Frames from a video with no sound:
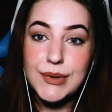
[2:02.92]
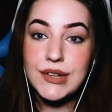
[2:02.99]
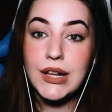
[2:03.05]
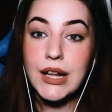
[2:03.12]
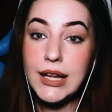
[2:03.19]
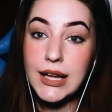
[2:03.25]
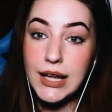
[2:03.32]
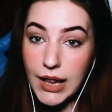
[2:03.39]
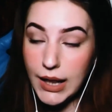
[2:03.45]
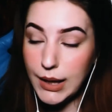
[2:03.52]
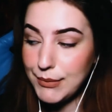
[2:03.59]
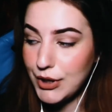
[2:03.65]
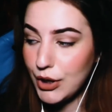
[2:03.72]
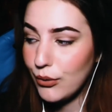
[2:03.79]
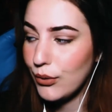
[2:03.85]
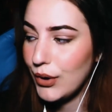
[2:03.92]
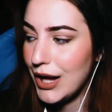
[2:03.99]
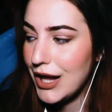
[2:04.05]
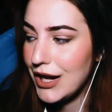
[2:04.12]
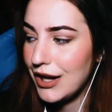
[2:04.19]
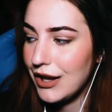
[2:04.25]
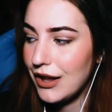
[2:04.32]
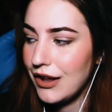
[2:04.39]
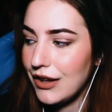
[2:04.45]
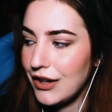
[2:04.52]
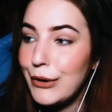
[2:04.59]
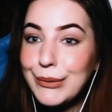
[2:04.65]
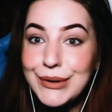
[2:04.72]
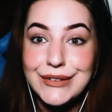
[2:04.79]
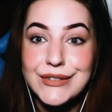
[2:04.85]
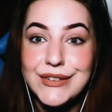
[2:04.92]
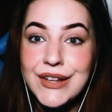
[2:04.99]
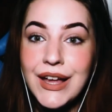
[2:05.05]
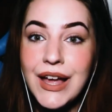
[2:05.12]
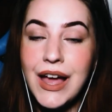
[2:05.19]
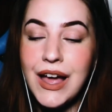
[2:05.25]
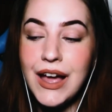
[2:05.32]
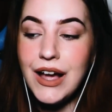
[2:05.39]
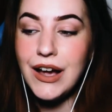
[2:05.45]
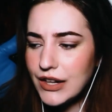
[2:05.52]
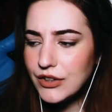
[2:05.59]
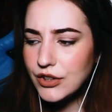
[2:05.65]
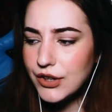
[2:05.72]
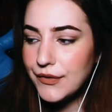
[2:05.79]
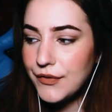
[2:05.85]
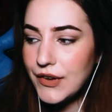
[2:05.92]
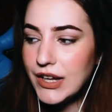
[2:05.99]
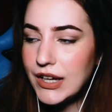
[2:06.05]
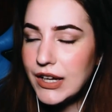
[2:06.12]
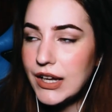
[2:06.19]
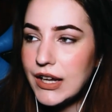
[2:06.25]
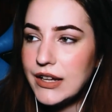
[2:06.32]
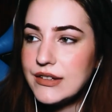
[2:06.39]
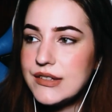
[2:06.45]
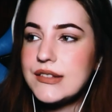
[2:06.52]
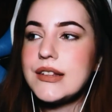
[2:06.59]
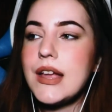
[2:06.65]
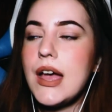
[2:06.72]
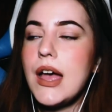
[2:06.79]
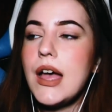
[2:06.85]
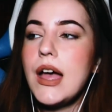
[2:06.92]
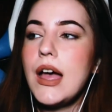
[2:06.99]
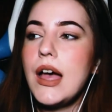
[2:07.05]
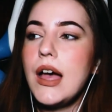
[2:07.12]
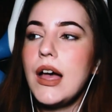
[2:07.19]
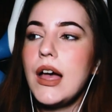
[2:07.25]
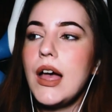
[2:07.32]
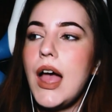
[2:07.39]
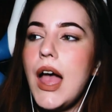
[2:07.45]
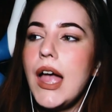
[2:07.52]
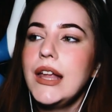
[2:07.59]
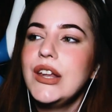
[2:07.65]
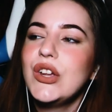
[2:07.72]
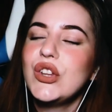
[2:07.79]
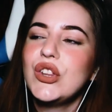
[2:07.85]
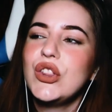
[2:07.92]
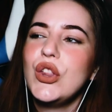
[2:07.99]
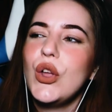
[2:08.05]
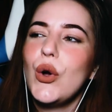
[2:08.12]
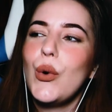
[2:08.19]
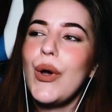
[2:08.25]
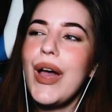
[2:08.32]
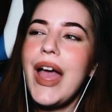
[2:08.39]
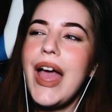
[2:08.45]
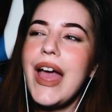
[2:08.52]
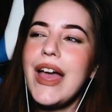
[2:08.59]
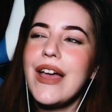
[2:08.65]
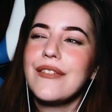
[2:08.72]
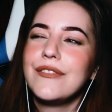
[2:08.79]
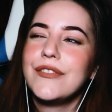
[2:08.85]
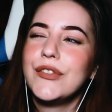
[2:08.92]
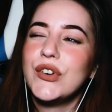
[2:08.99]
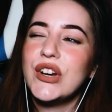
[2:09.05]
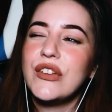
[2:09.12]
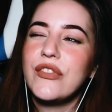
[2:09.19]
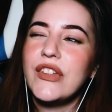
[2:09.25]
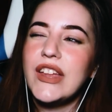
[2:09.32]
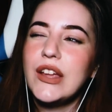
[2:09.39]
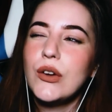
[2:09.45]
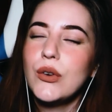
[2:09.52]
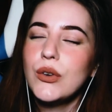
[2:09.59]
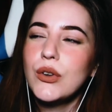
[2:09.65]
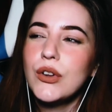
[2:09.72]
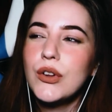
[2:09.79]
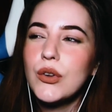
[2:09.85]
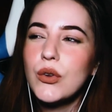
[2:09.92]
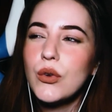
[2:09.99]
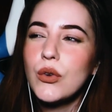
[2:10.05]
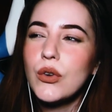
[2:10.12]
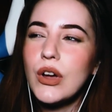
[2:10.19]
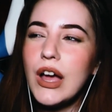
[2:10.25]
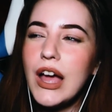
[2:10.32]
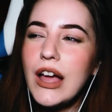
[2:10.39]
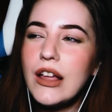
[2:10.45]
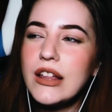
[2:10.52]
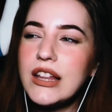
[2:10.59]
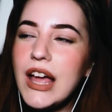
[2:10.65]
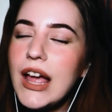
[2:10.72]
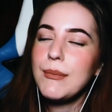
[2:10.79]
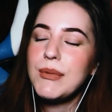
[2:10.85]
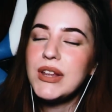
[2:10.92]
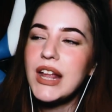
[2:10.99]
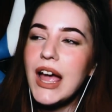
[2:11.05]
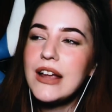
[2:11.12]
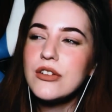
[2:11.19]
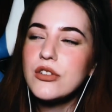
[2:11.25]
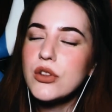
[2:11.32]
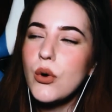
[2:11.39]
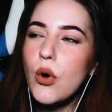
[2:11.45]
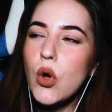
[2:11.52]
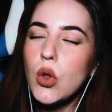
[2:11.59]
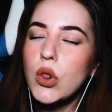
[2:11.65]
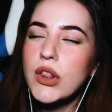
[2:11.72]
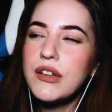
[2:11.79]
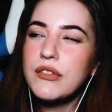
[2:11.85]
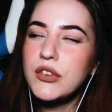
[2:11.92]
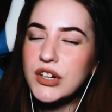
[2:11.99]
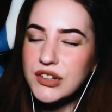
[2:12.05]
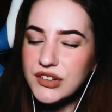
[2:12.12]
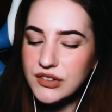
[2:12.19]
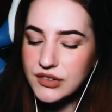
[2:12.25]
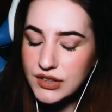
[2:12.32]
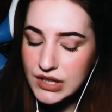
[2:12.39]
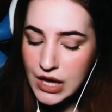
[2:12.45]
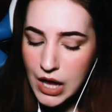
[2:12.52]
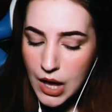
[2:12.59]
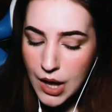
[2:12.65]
basically let me know in the comments. Another thing is that I don't know everything. I mean, I don't know all differences